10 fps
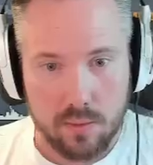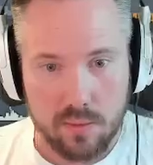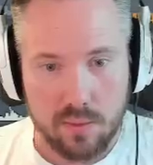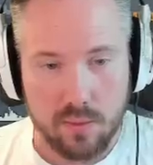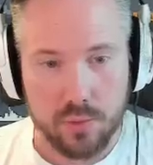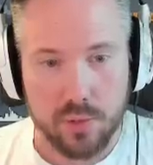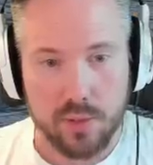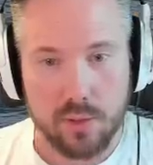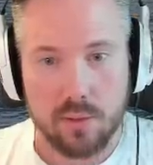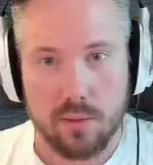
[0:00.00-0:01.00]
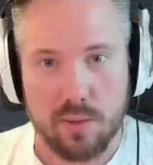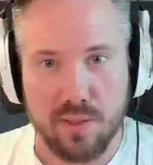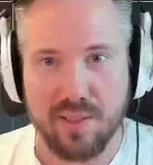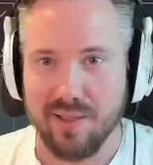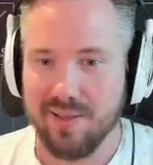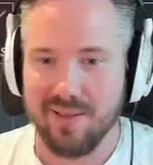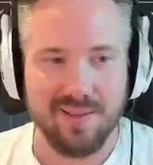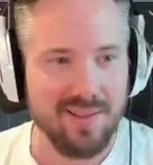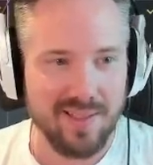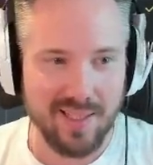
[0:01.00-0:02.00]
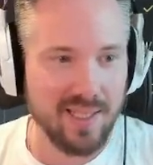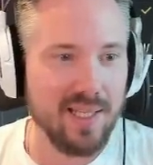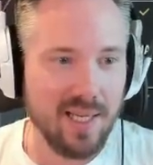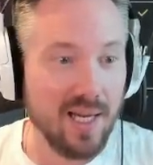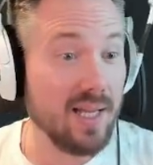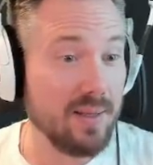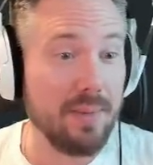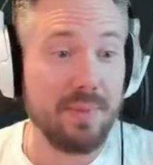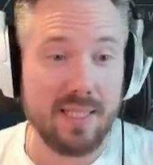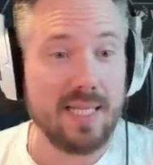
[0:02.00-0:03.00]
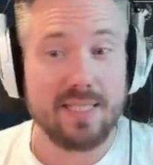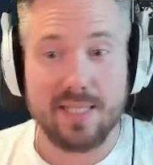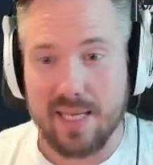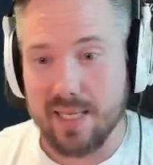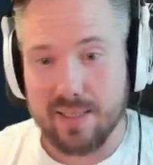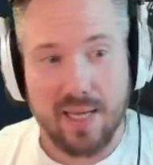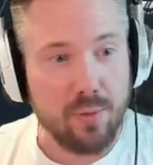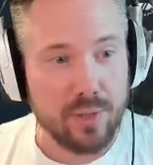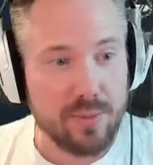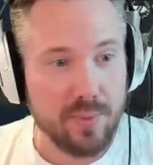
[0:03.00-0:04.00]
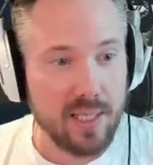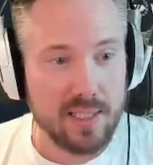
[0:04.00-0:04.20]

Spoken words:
Oh shit. Yeah, I mean that's I rest my case.